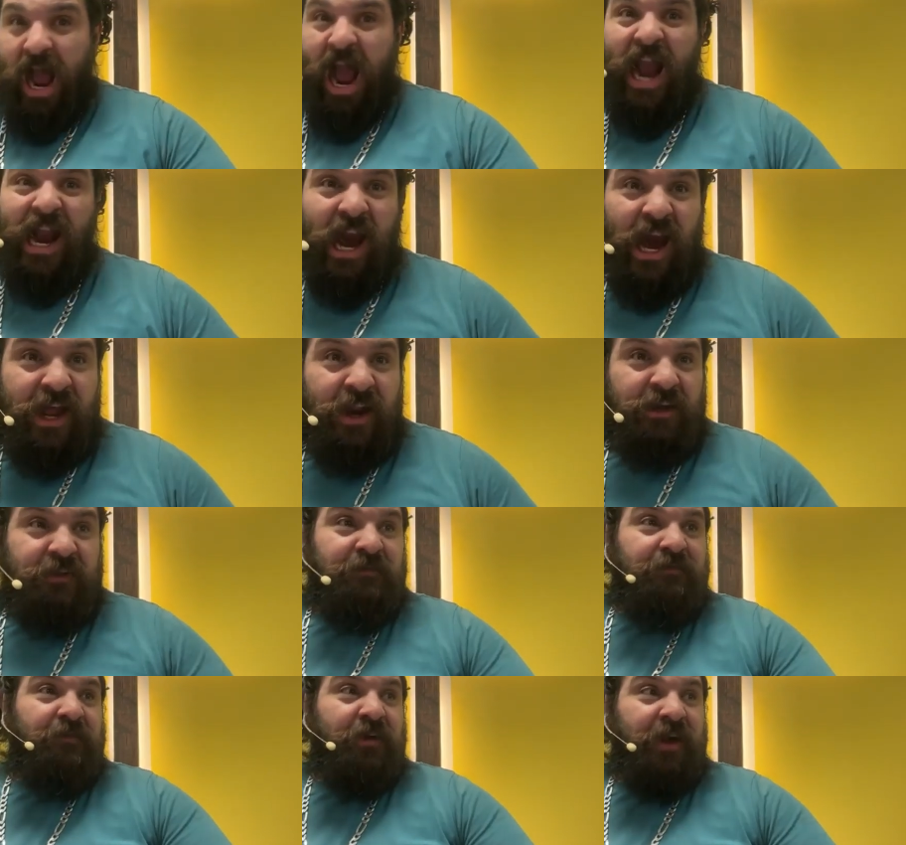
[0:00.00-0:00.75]
I got
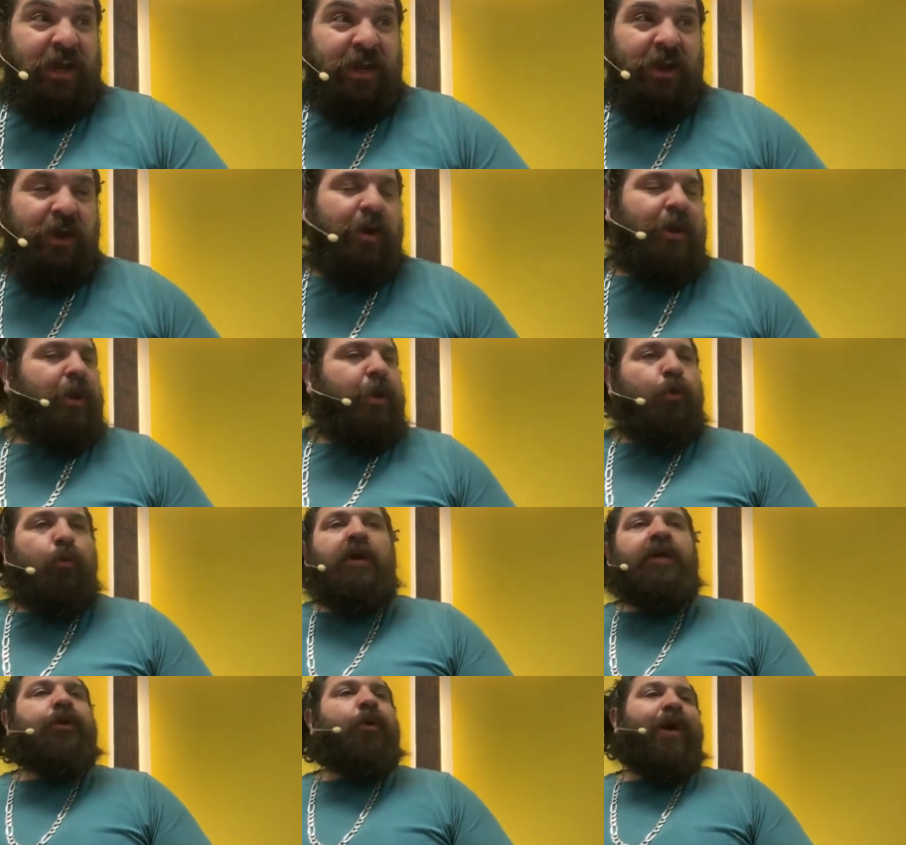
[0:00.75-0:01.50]
a foot in here.
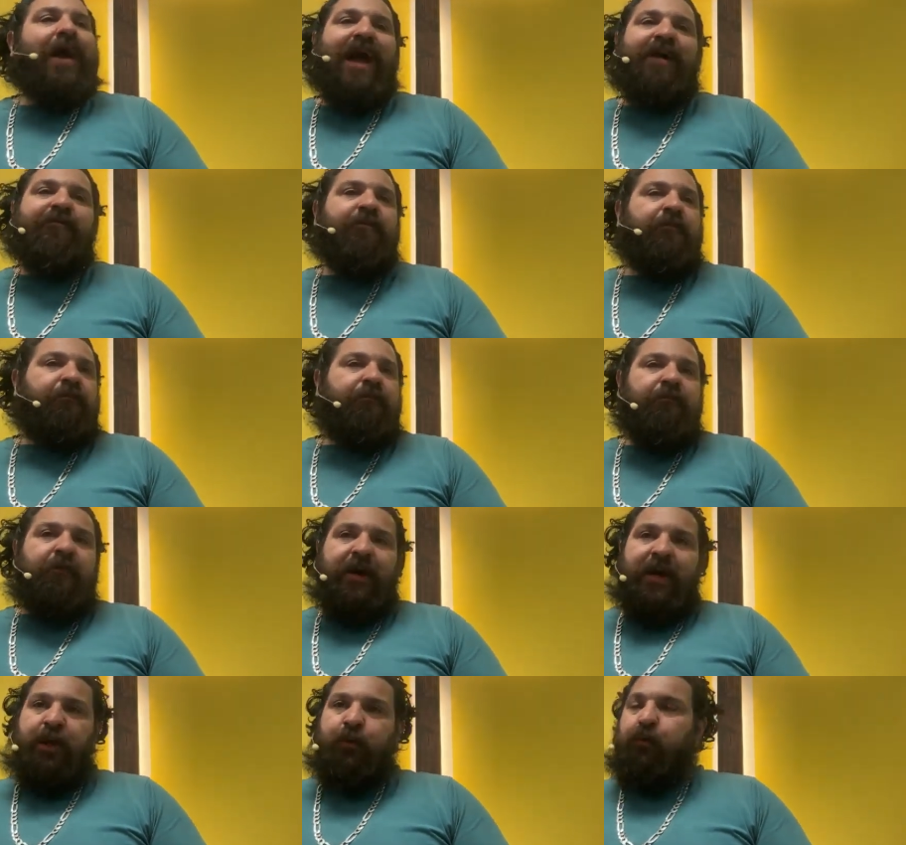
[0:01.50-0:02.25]
We don't have a
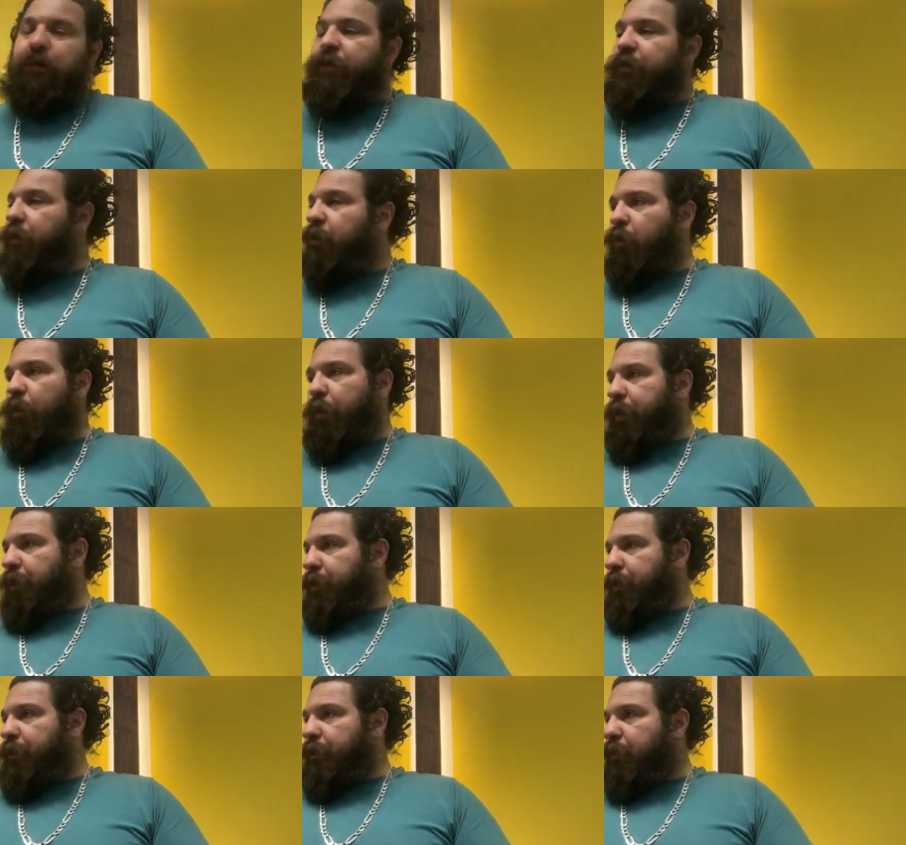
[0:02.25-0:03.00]
foot in with the
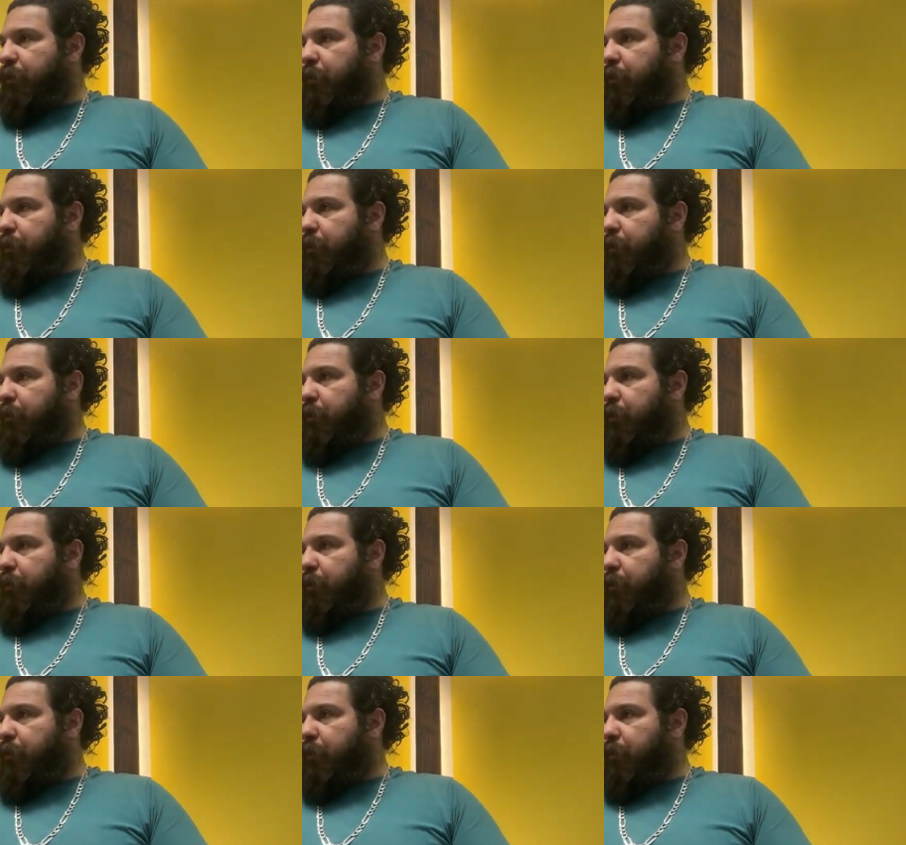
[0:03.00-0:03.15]
Lord.